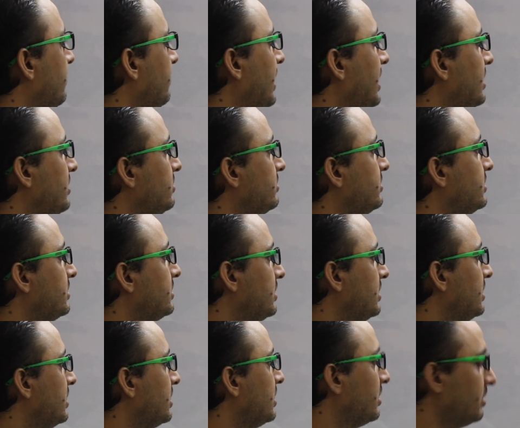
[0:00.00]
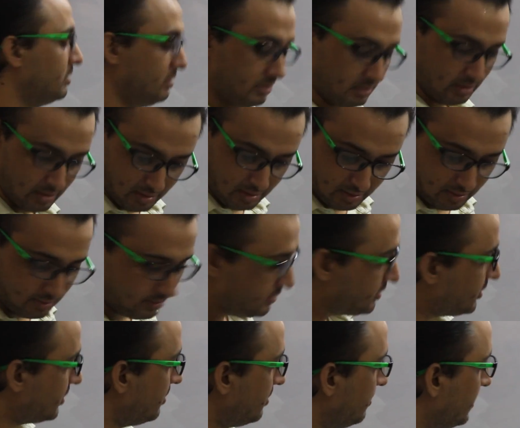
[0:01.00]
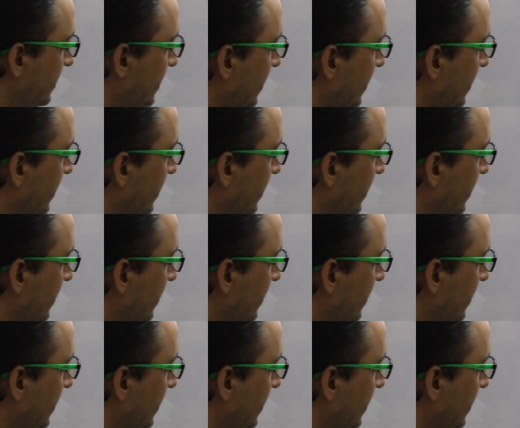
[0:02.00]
values here. So we